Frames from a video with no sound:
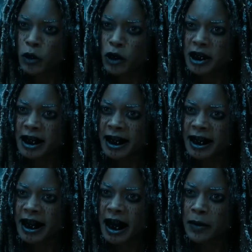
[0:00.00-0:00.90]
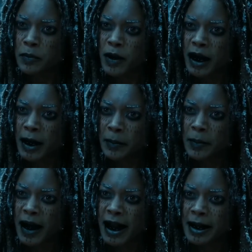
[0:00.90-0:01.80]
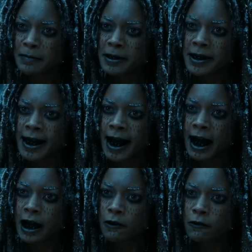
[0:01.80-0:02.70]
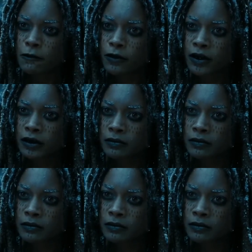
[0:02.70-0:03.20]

How does that make you sexist or racist?